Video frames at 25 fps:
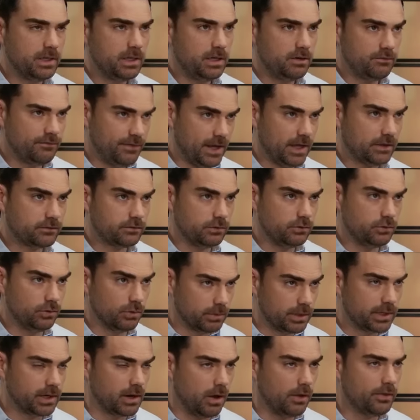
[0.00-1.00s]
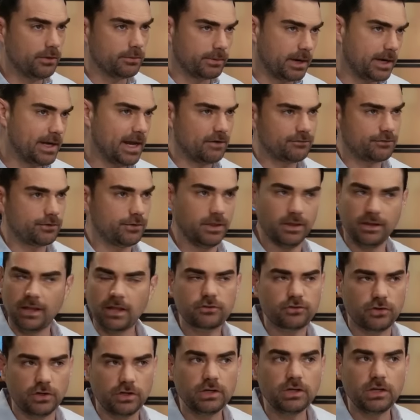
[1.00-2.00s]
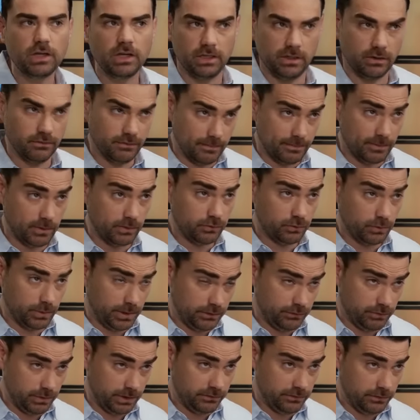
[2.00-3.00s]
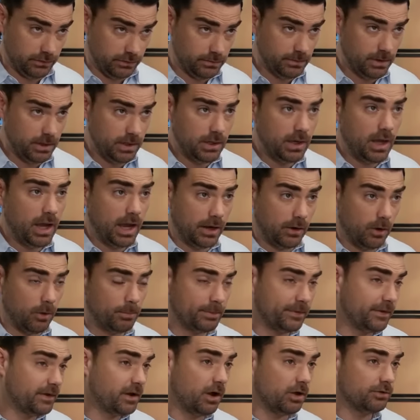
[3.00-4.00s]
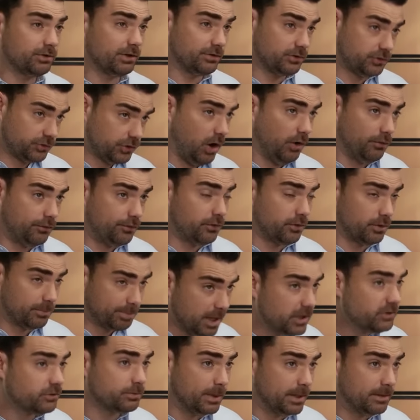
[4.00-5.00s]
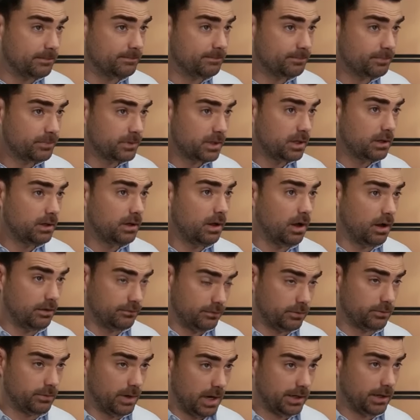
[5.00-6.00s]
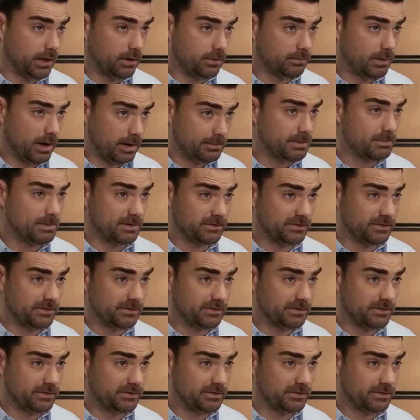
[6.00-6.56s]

In fact, you'll recall that right after the election in November 2022, I openly called on the show for the replacement of Ronna Romney